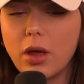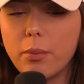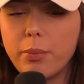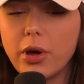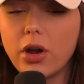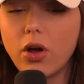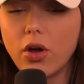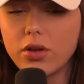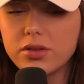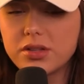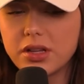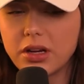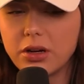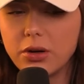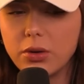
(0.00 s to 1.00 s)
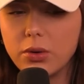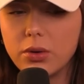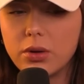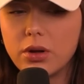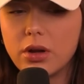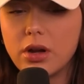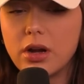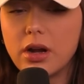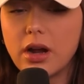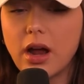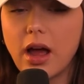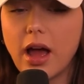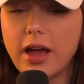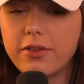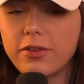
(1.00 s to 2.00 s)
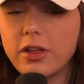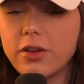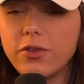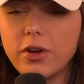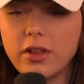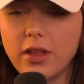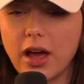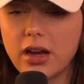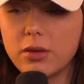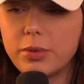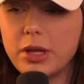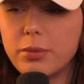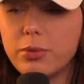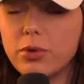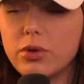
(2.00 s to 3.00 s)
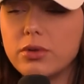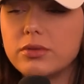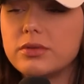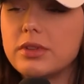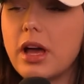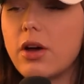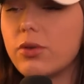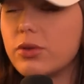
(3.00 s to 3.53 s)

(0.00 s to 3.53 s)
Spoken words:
But also, I feel like for a lot of people, not